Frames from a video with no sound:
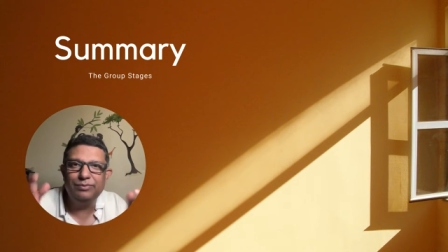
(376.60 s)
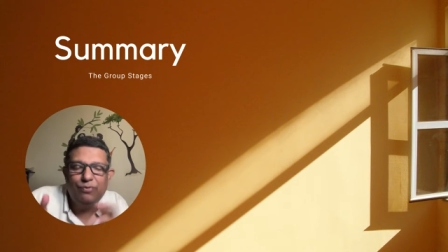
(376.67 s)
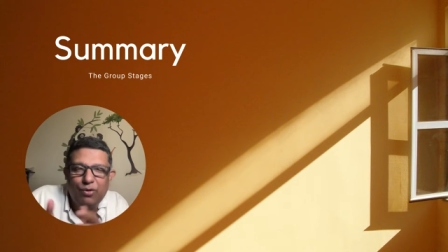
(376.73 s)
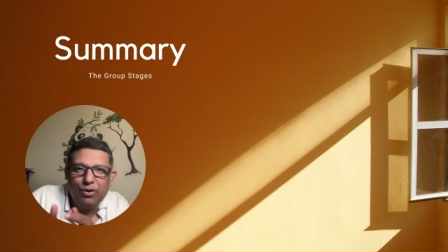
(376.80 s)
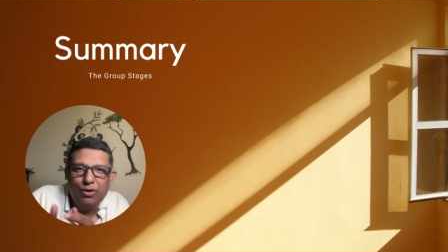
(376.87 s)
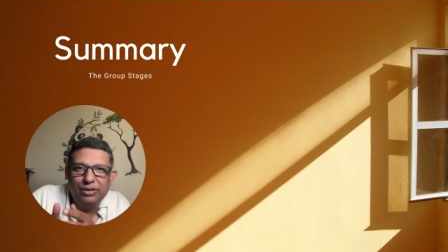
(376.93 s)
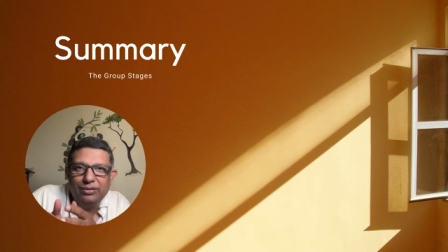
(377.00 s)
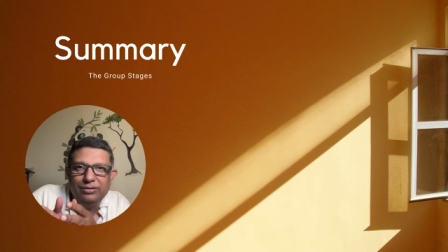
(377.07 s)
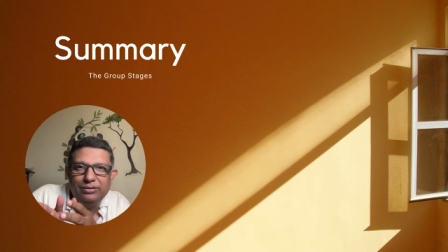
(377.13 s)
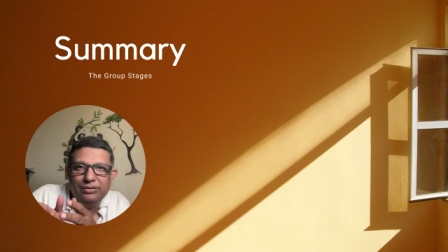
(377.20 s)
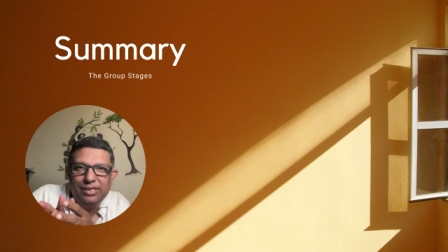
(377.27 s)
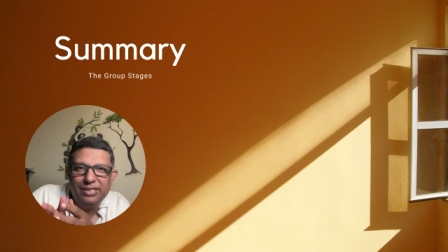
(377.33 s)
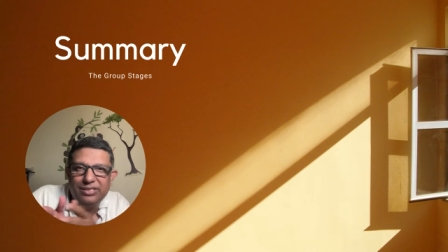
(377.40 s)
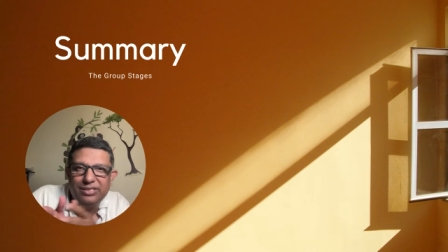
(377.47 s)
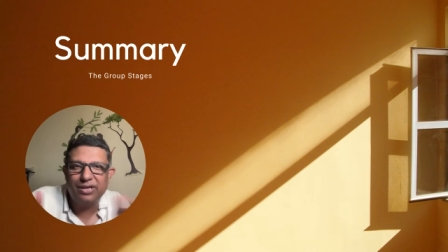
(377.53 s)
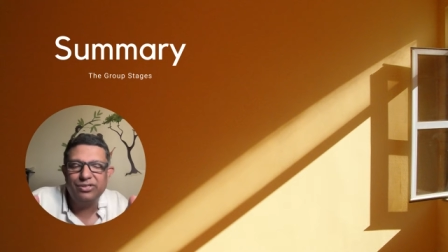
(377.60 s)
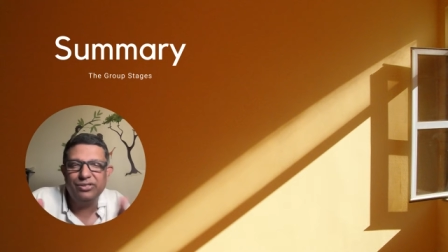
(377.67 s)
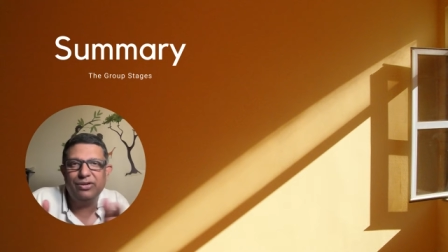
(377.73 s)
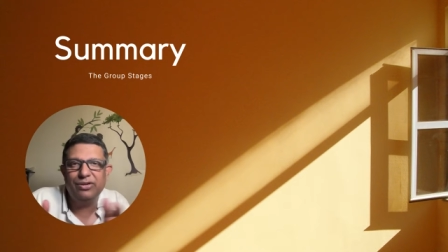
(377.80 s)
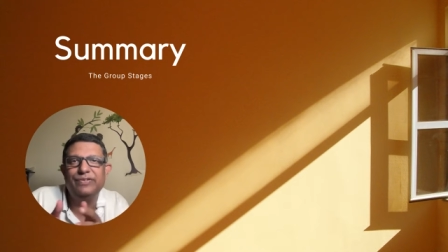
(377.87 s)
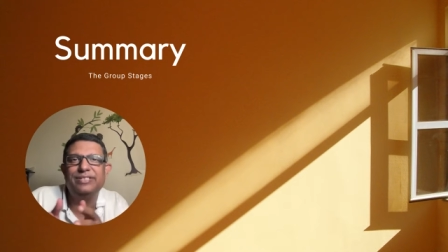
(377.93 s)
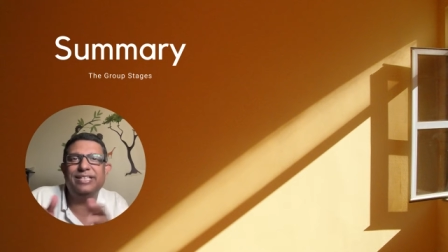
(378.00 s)
for
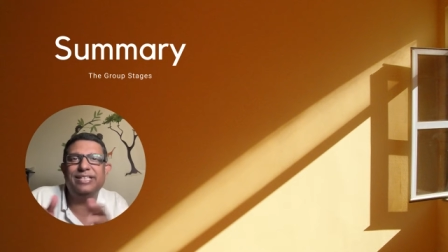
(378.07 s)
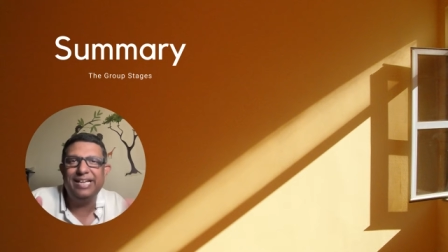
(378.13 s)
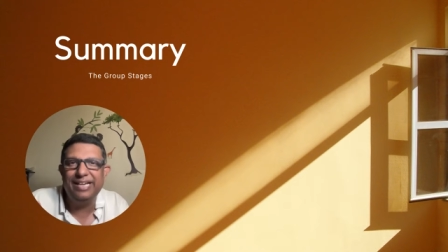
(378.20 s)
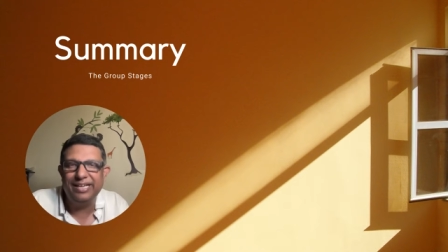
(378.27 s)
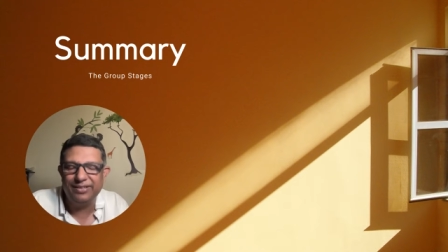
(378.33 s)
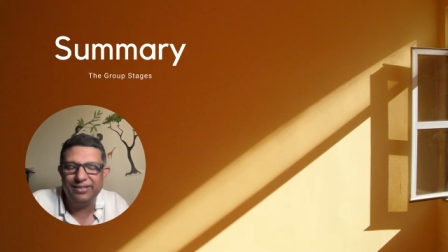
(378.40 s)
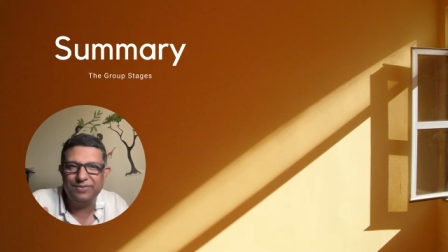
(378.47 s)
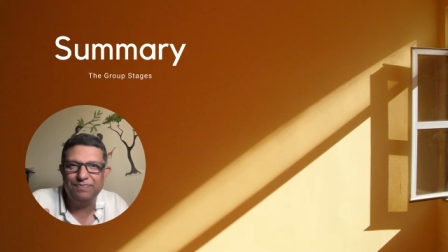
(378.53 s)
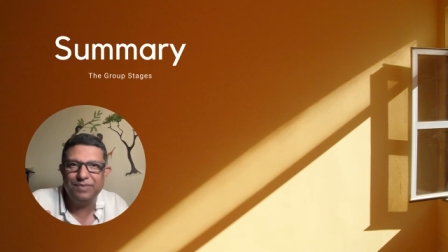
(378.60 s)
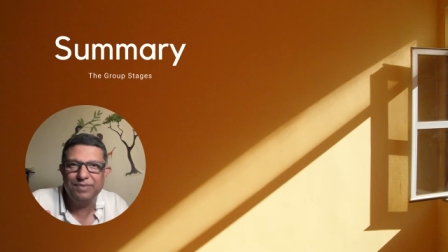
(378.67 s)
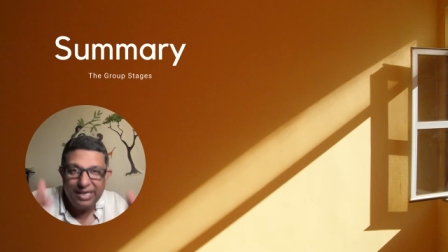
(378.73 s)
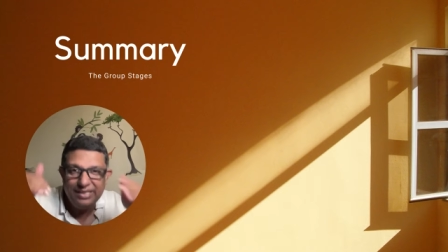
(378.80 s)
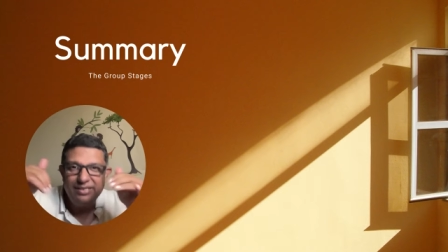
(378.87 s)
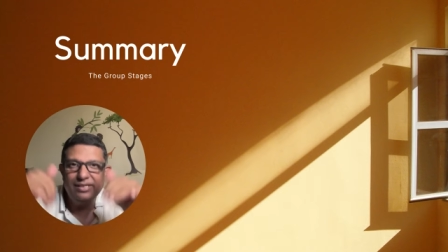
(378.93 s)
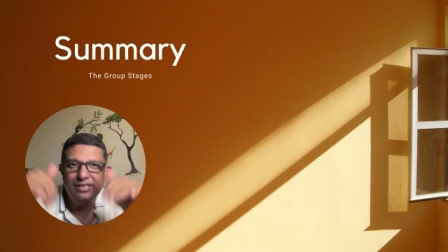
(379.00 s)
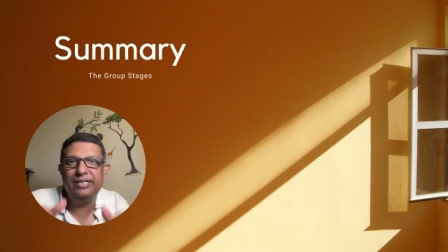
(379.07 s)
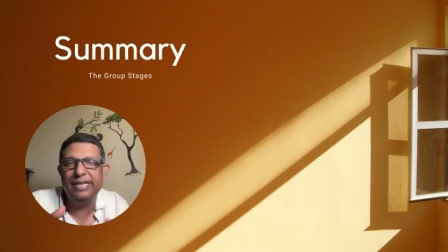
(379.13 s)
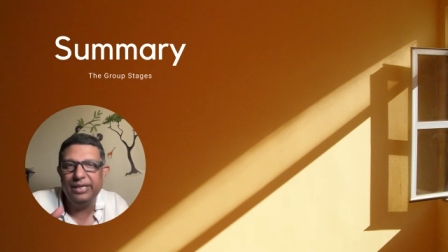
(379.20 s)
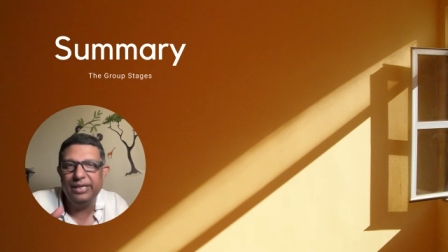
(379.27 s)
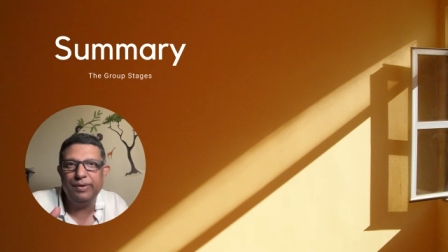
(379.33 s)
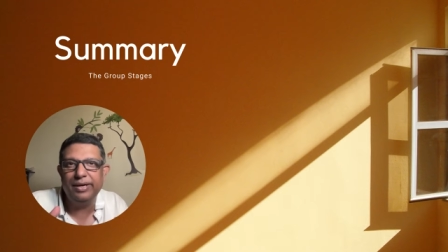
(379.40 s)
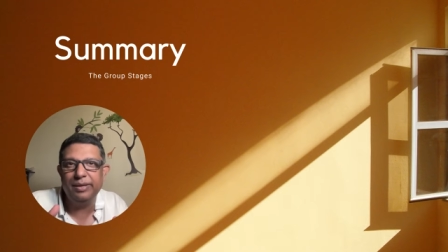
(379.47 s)
construction of his innings in a
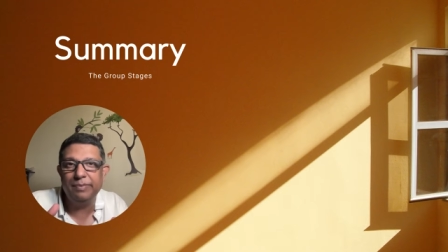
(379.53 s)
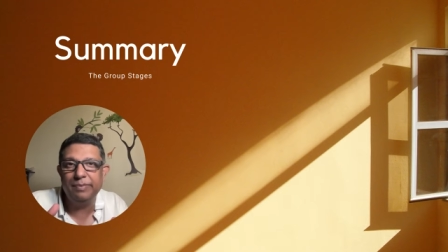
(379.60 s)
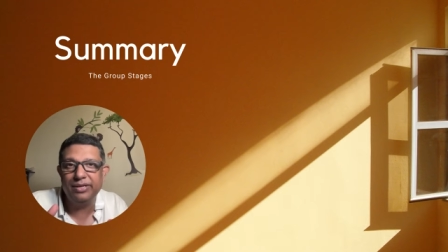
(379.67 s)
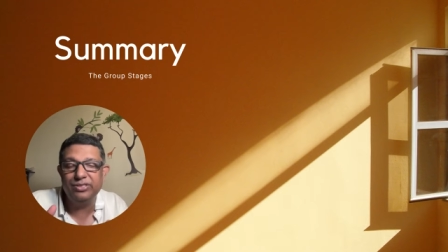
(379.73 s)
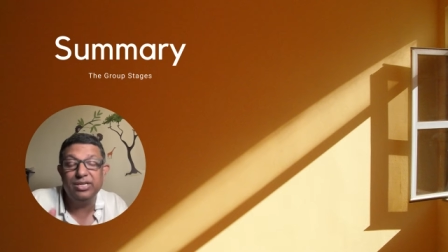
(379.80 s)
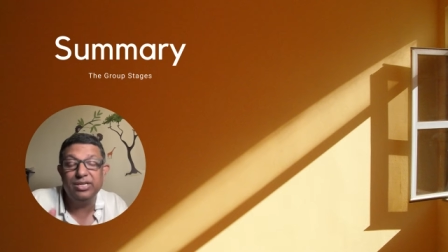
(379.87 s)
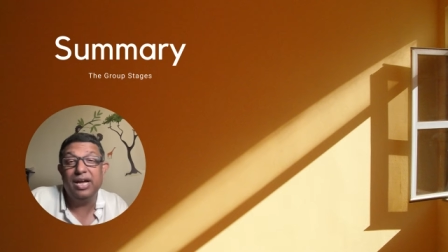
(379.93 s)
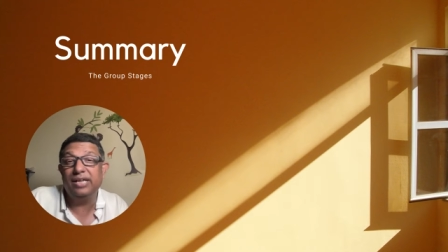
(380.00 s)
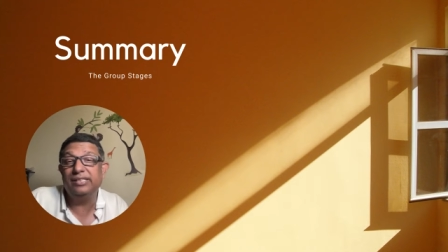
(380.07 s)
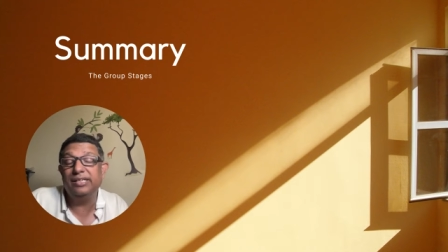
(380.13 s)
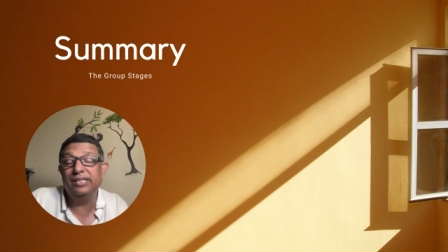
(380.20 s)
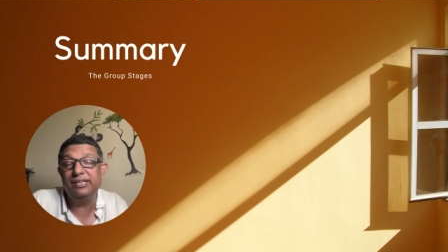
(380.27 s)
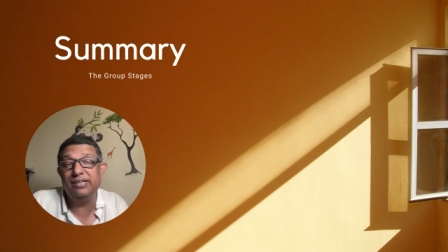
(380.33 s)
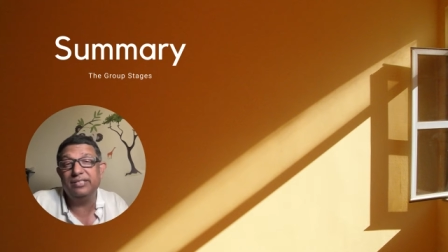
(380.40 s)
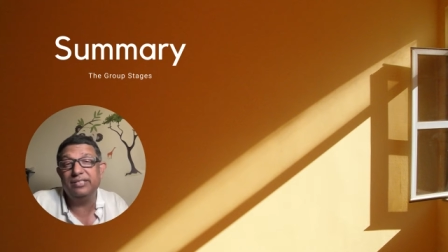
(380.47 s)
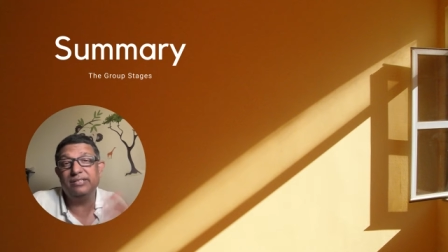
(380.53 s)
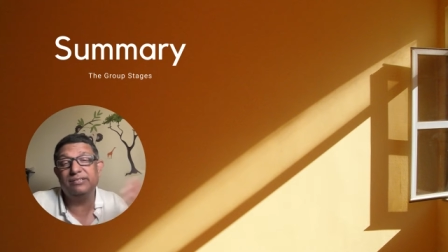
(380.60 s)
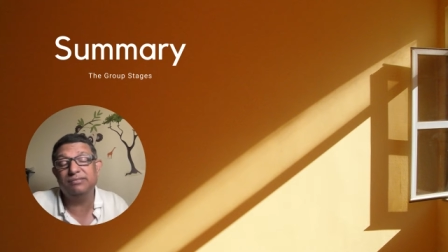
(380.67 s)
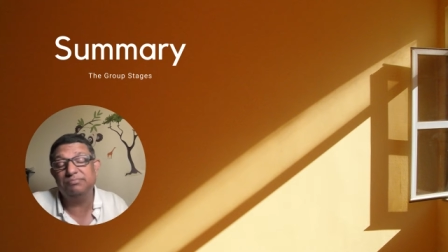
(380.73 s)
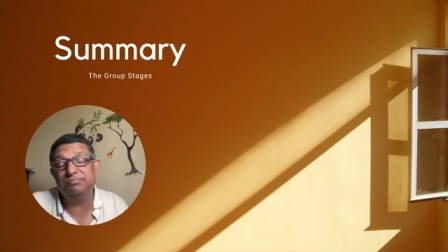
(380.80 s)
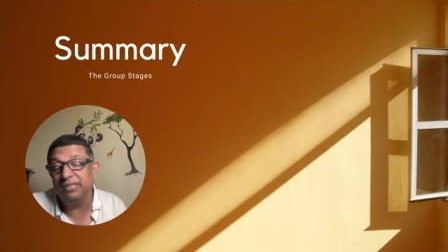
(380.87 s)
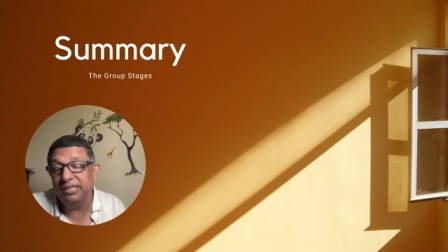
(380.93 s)
T20 match. I think he does
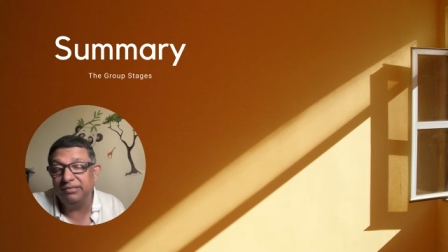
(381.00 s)
it.